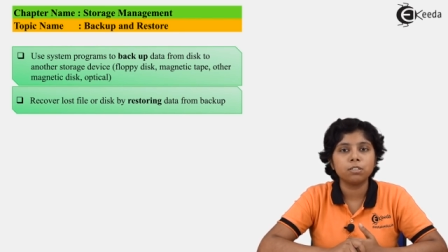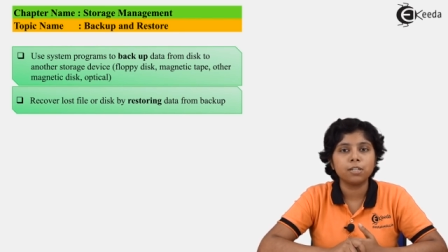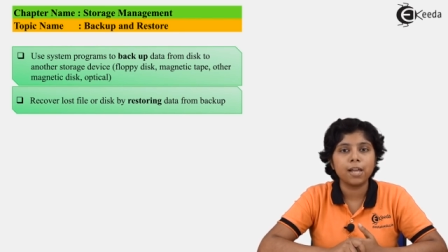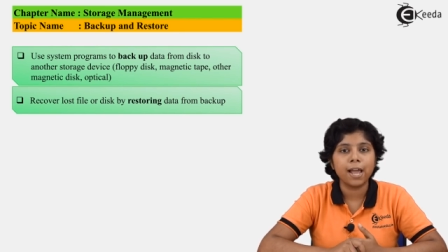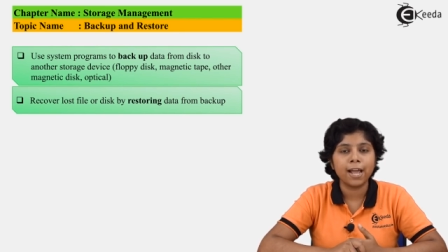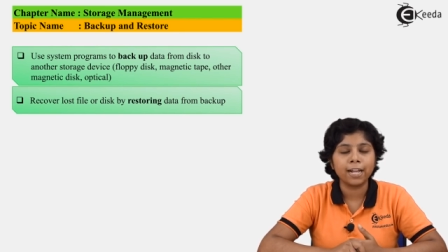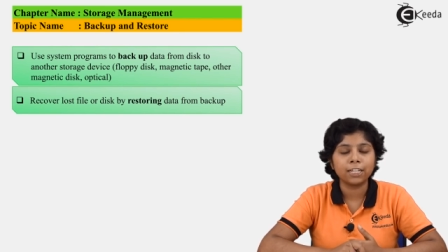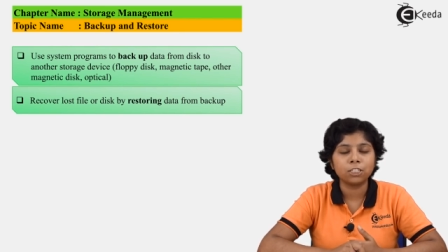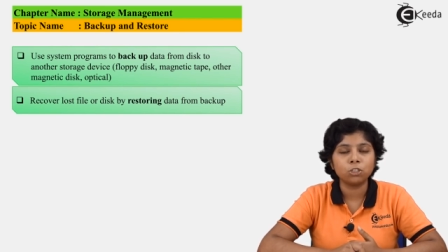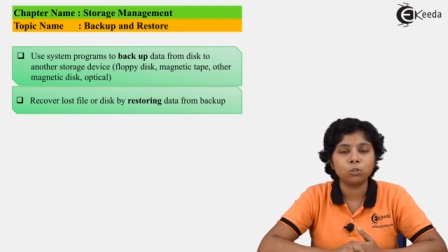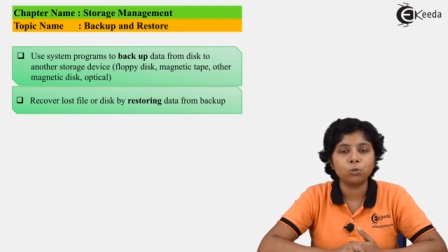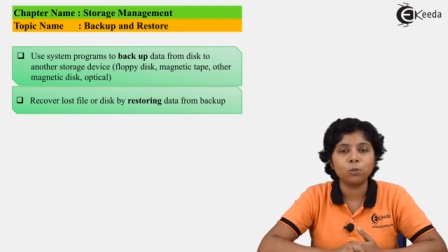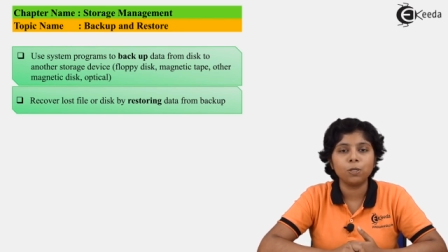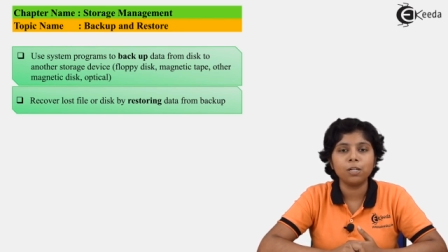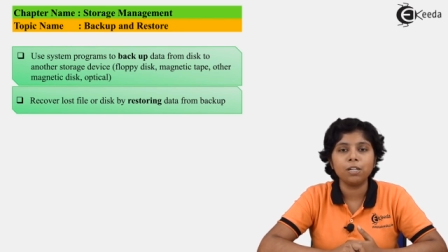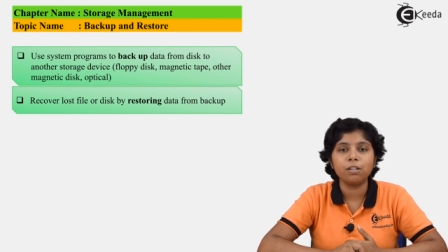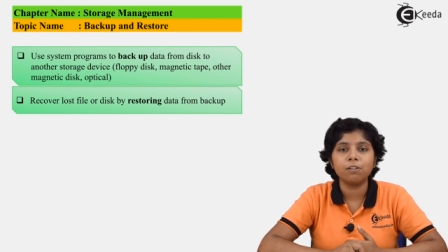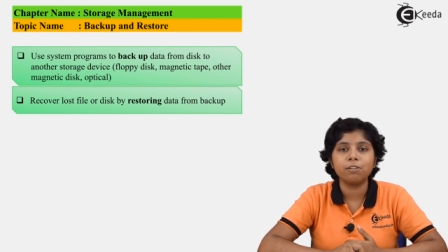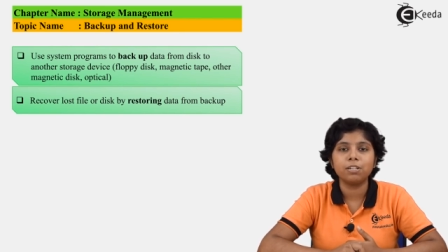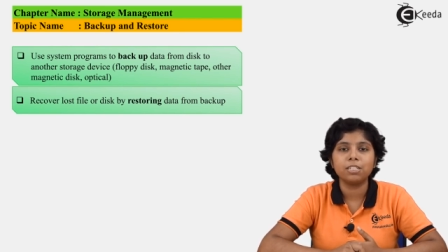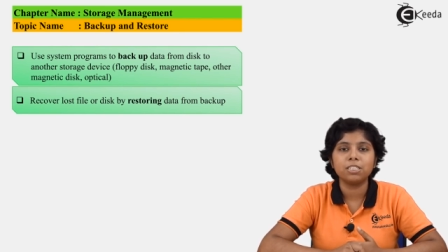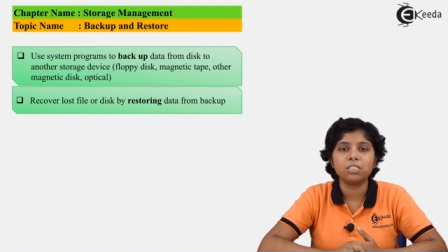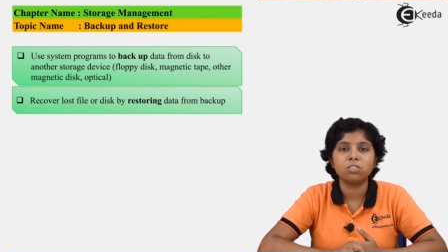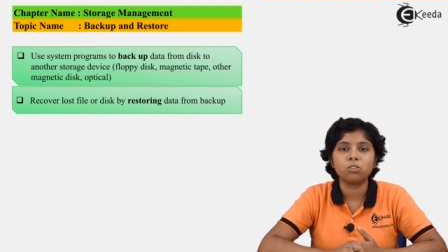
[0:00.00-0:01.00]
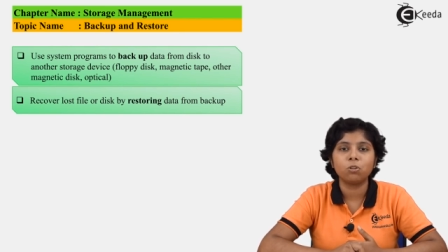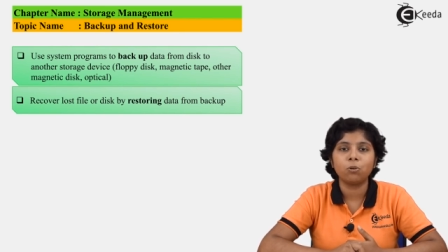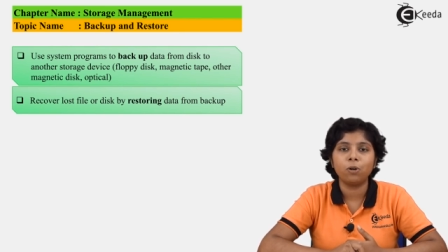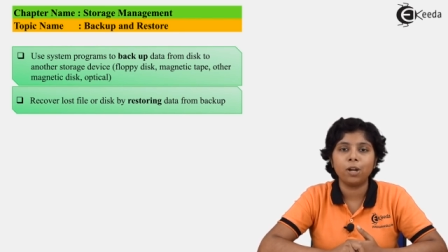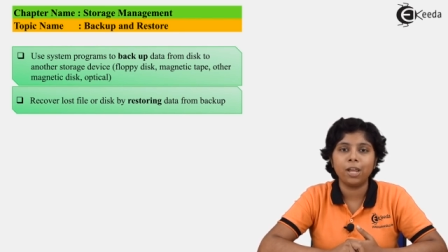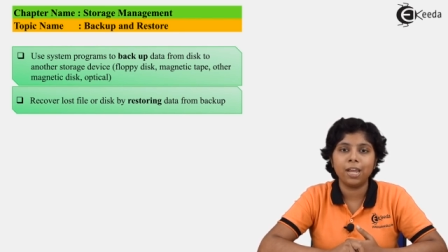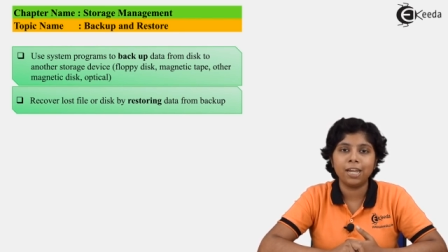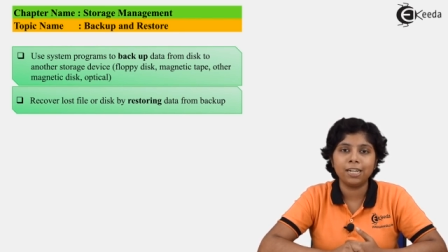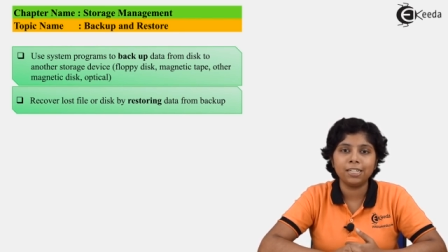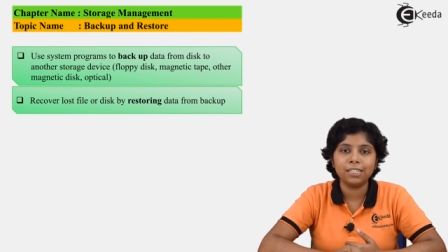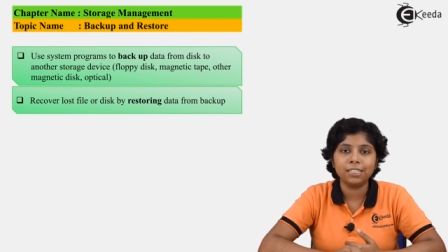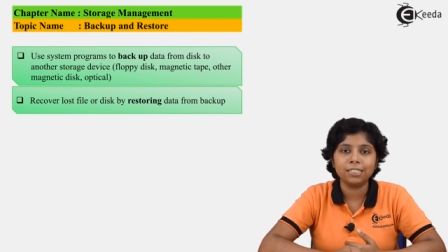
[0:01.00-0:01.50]
actually restore
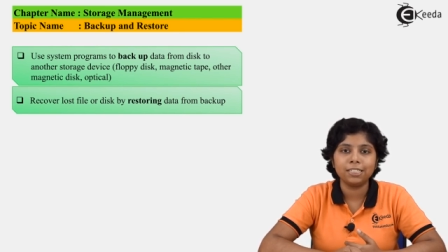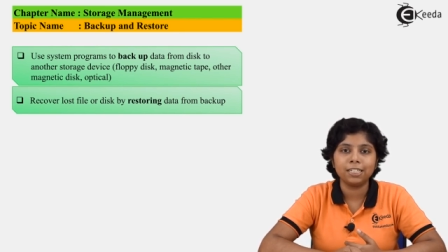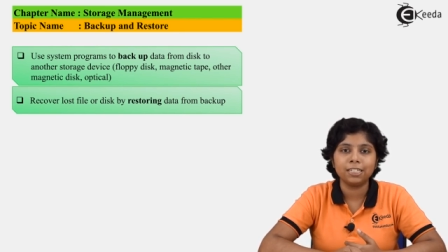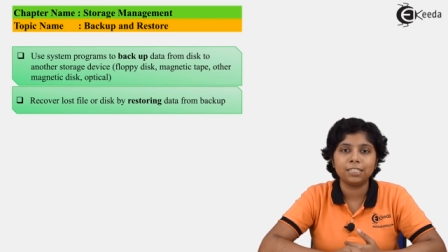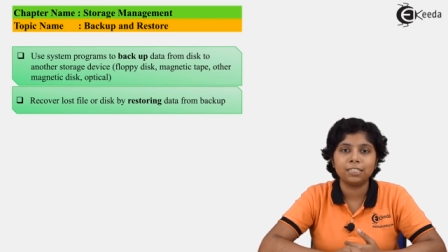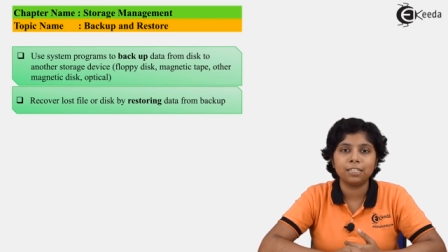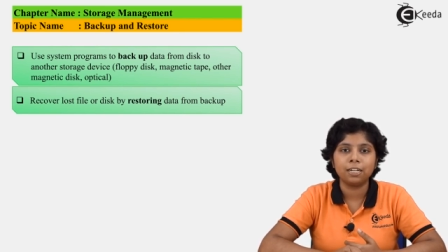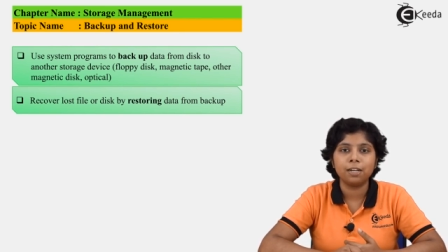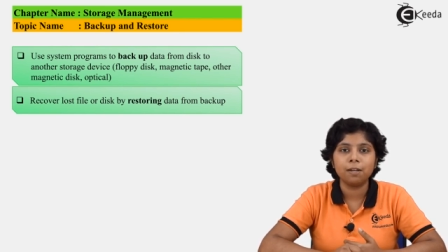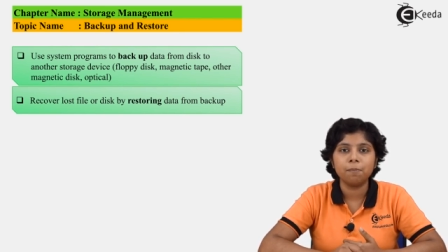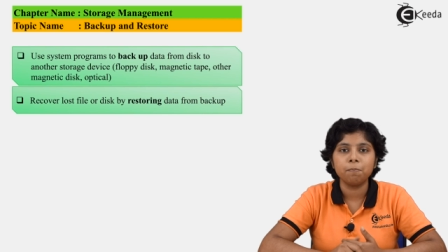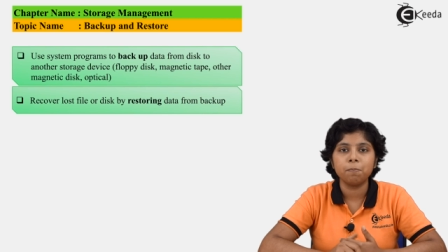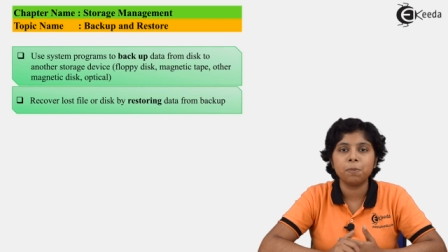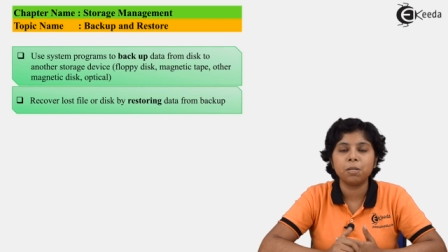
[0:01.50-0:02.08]
any data